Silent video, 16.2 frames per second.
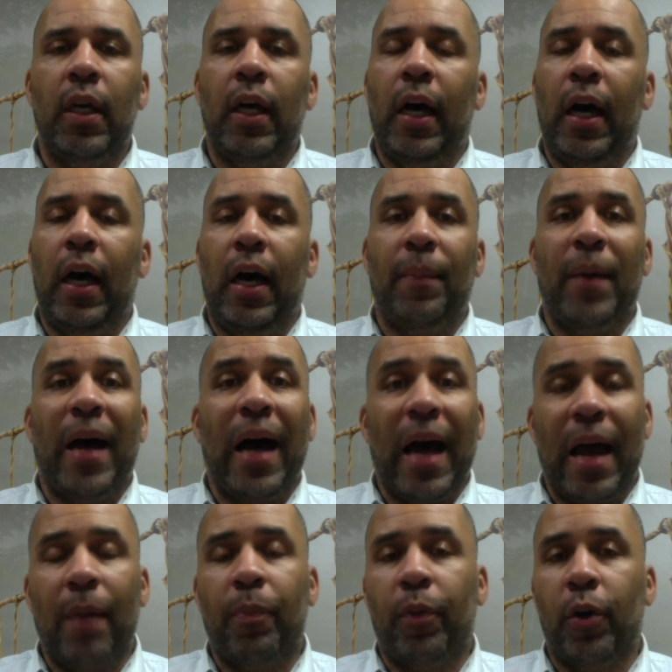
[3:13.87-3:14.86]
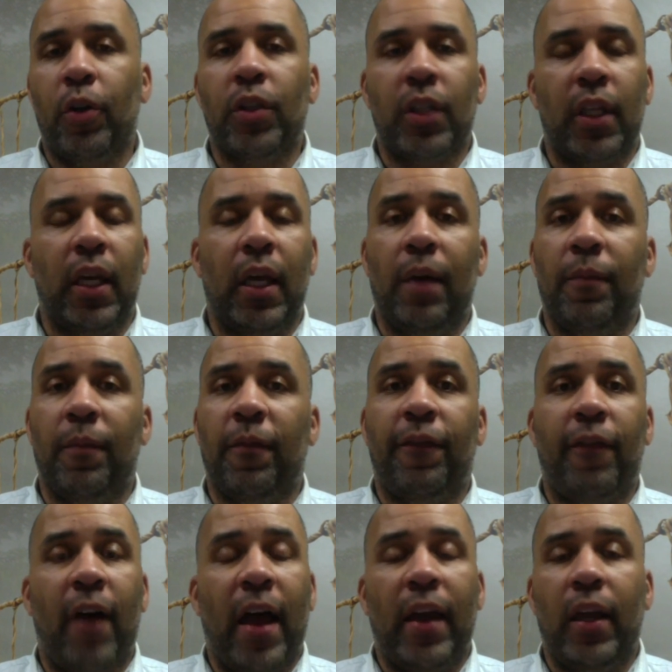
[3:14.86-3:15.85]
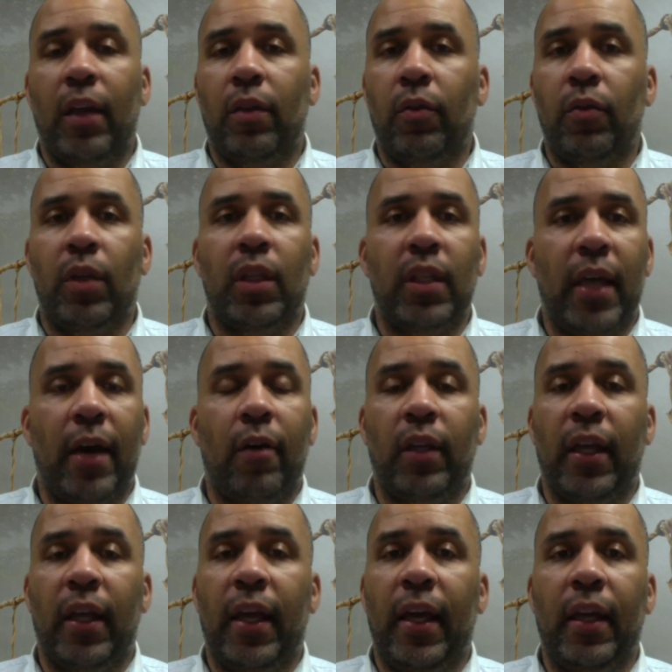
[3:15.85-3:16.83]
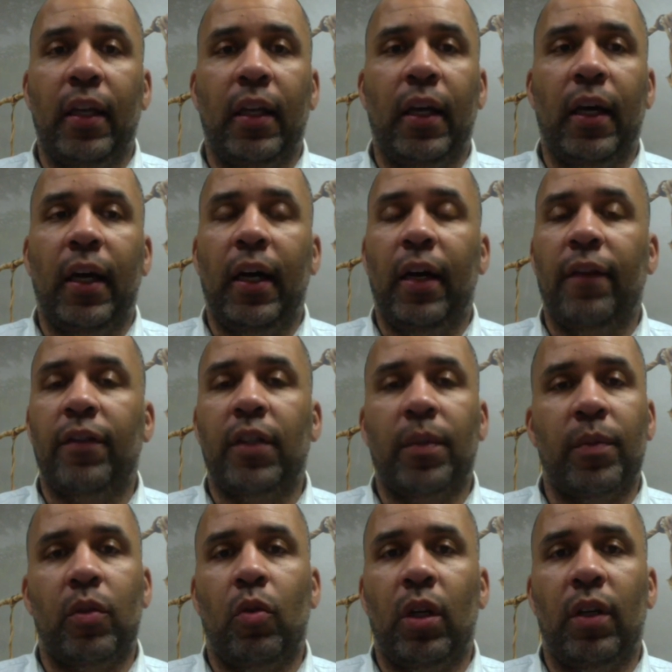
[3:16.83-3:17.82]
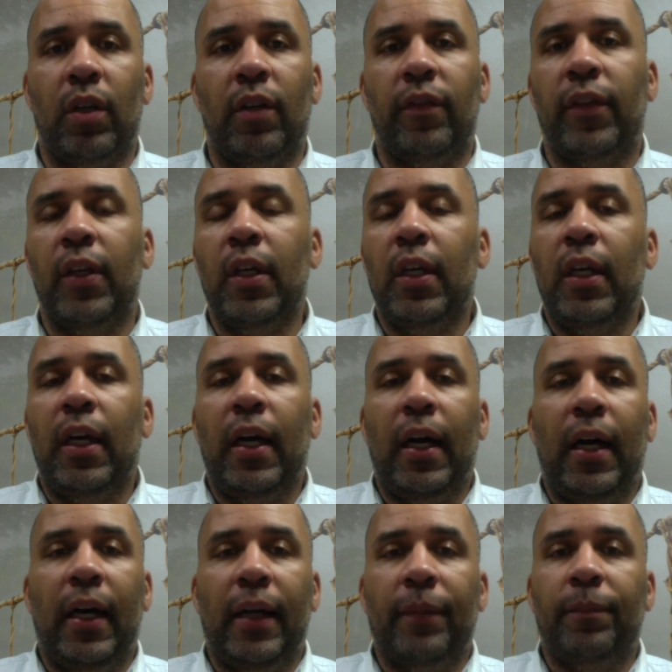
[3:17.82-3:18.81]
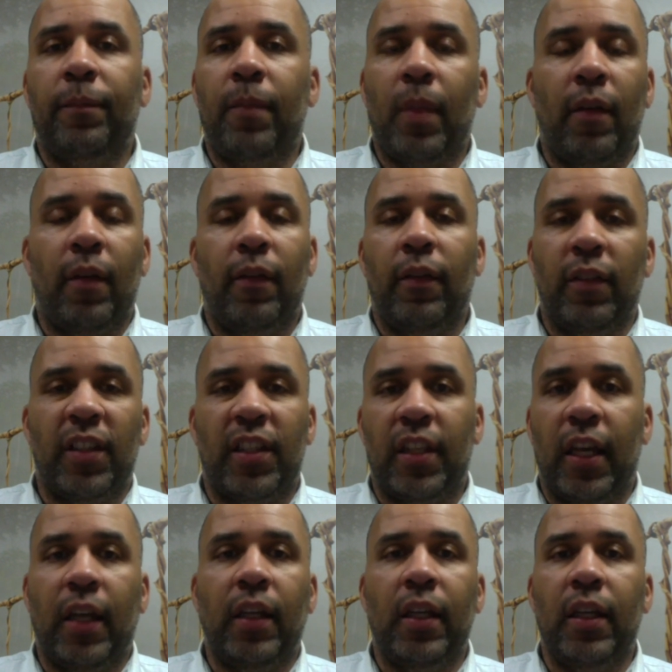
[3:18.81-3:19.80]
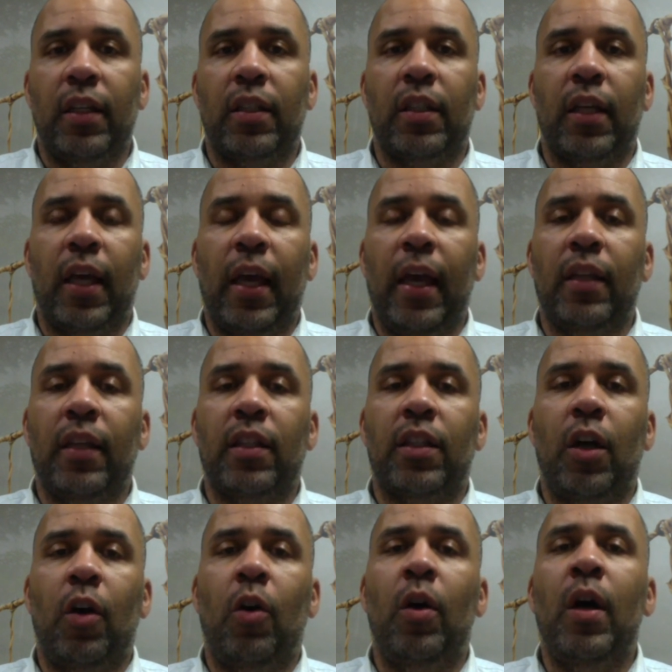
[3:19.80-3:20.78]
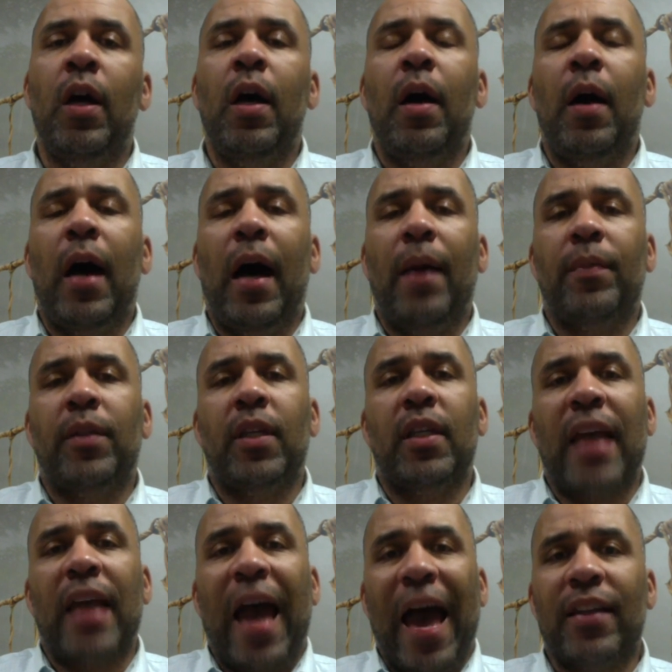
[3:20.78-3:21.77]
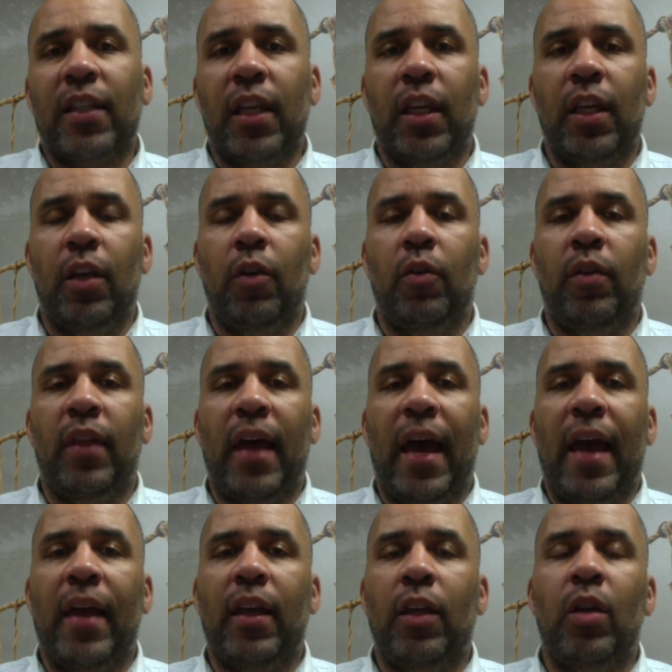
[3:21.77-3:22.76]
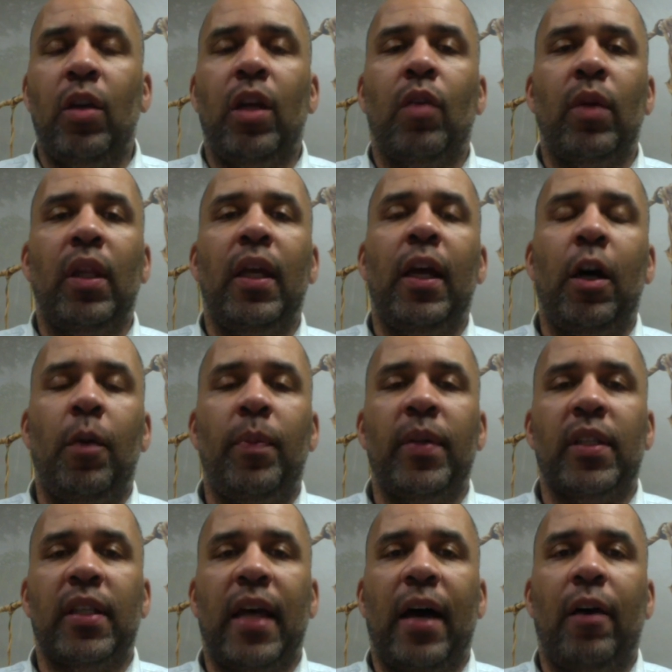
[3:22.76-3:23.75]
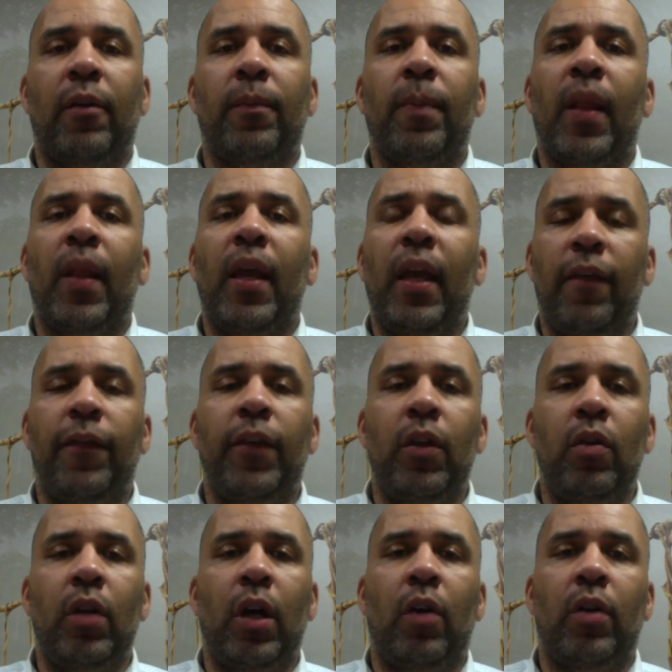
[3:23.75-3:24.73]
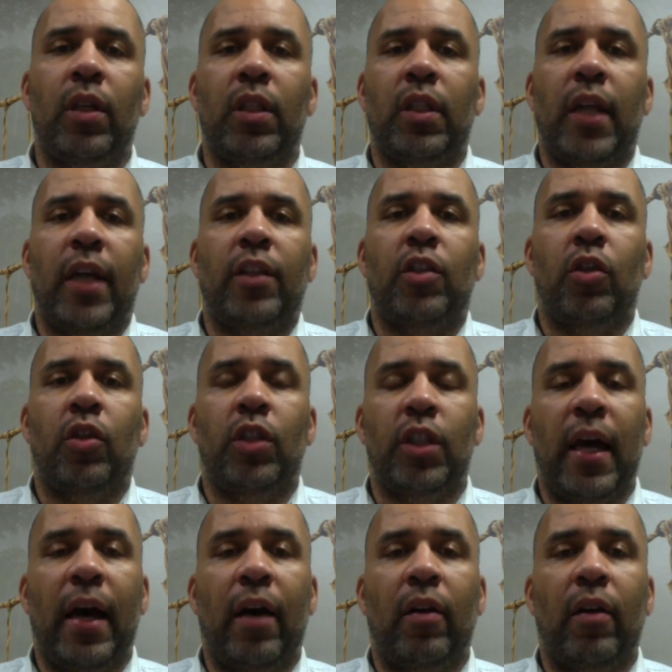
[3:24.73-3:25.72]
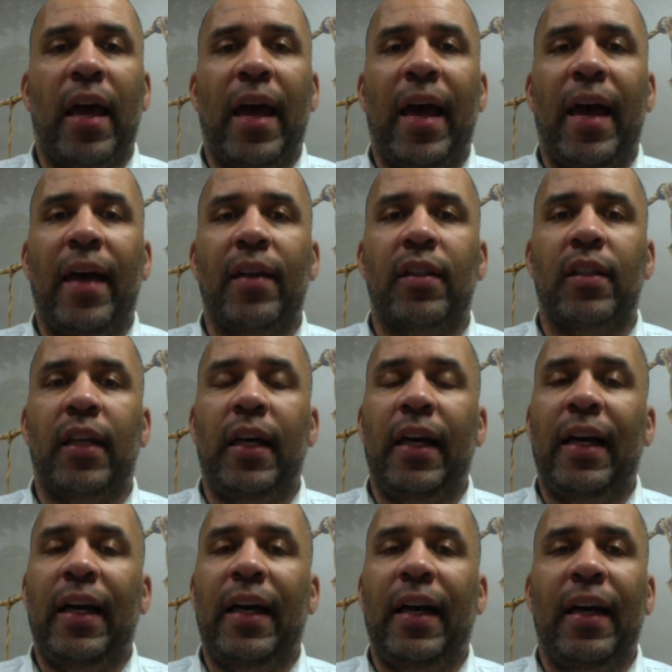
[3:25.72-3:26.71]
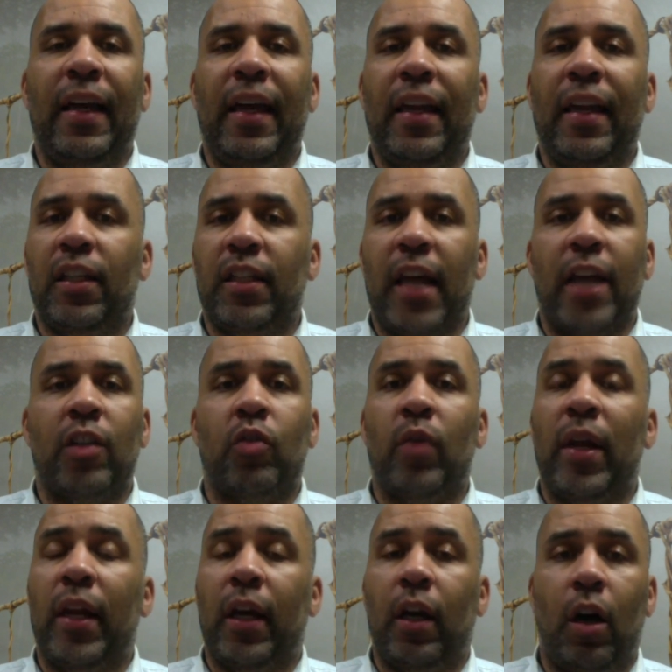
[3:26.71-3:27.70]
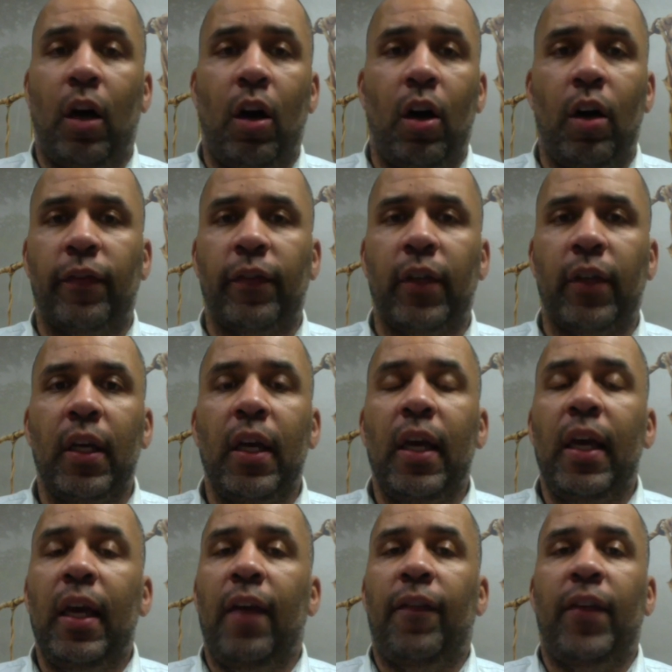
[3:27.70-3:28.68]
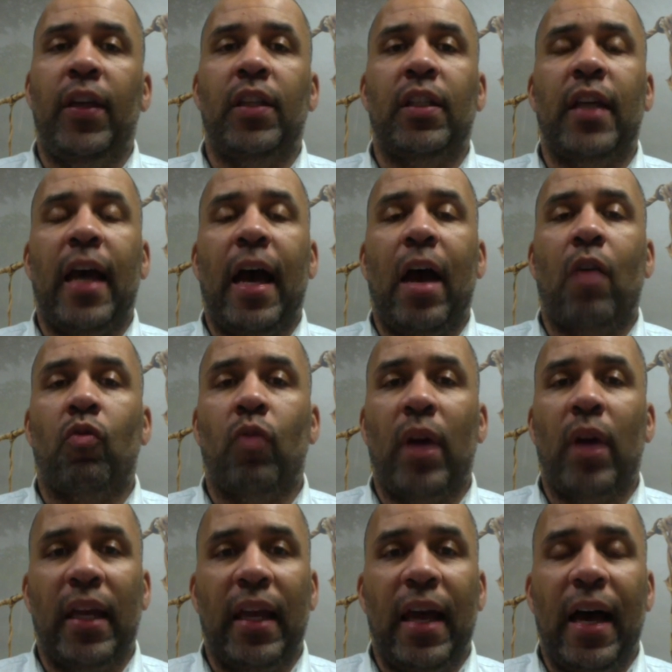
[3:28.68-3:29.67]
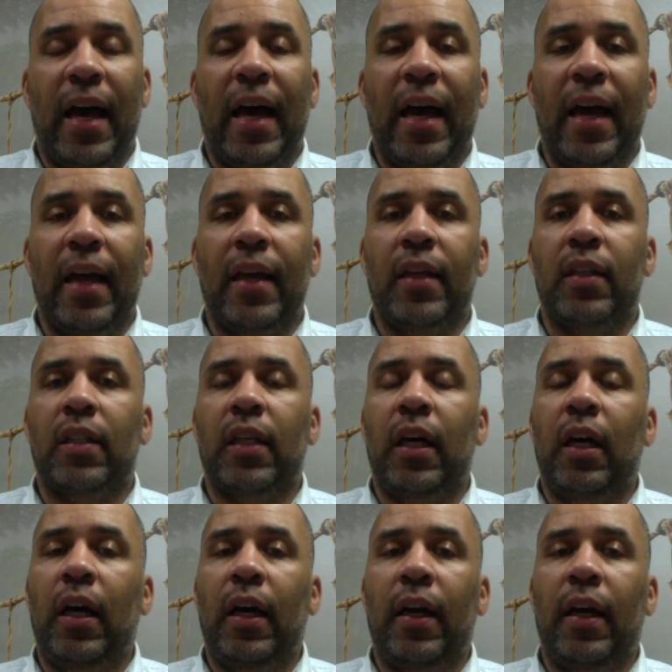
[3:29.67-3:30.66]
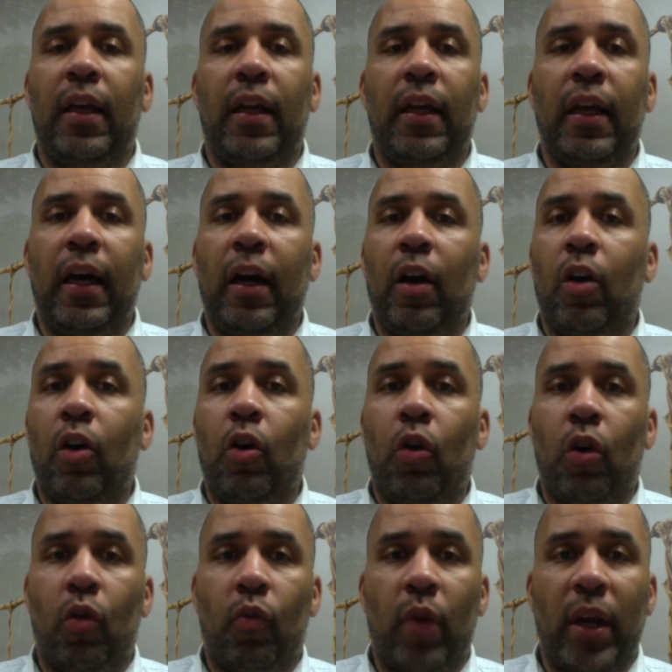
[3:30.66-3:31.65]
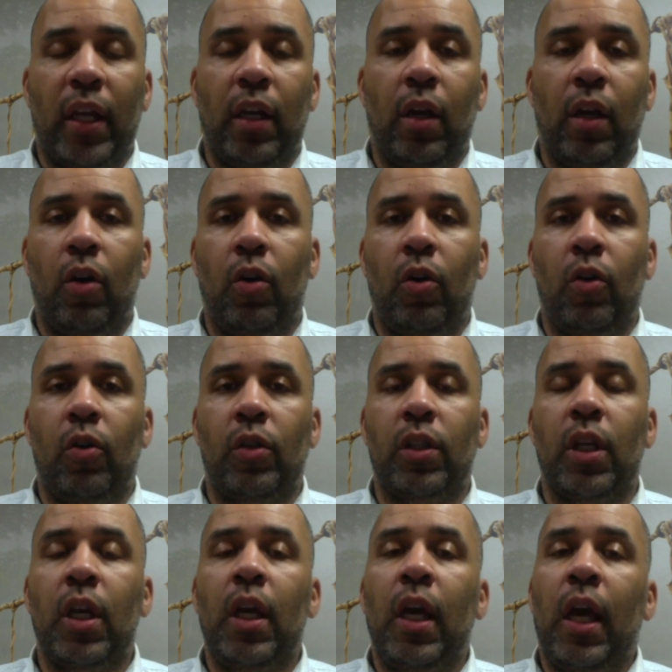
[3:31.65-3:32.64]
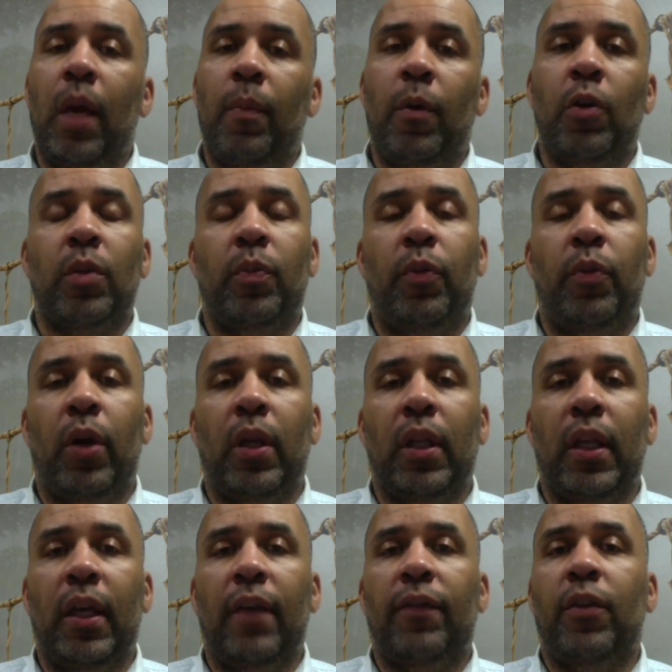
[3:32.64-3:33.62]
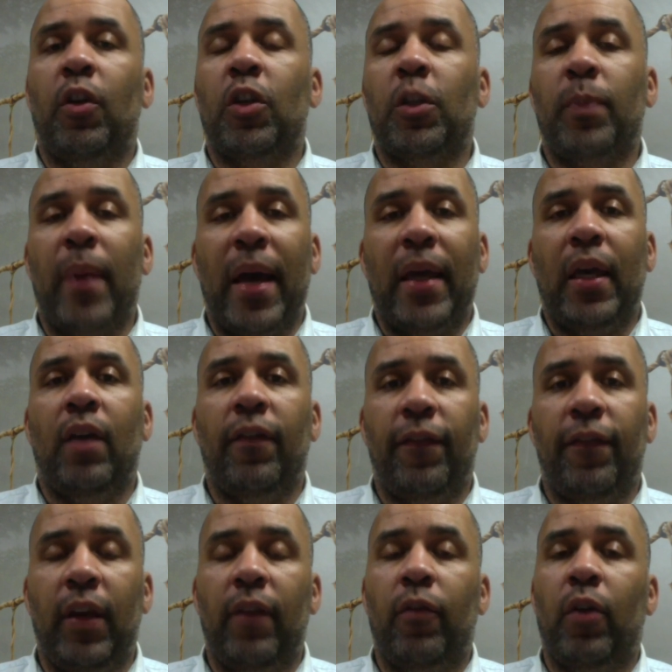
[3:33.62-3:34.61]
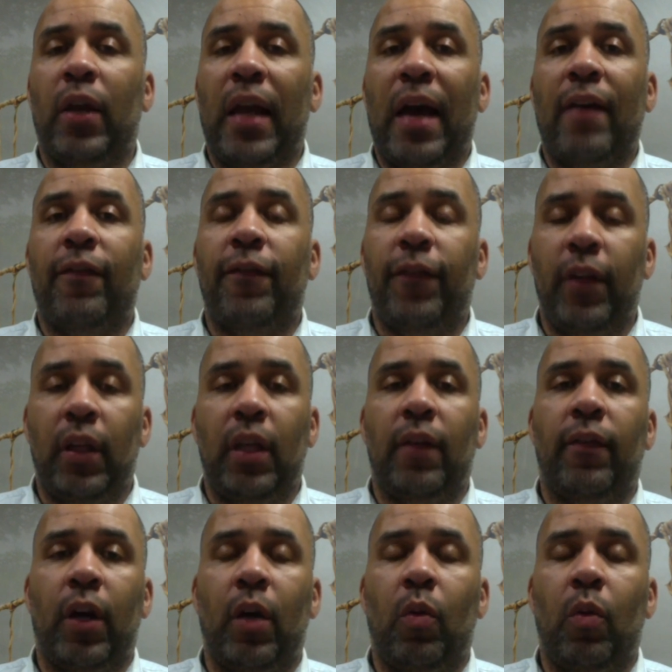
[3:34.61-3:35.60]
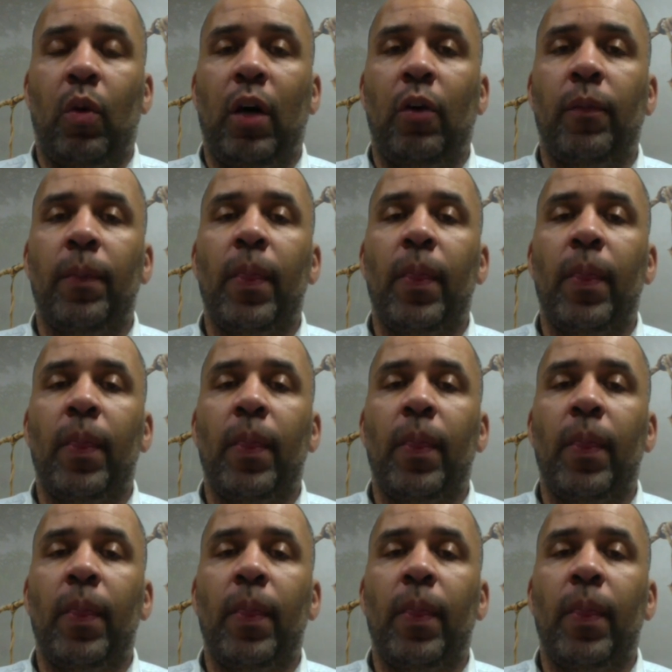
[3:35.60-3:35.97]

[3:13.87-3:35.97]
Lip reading: I personally am fighting through the tail end of some sort of sickness, and so I'm just asking you that you can really help us out. If you notice that your child has an exaggerated cough, if he's got runny eyes or runny nose, and most importantly, if they're spiking a fever and not feeling very well,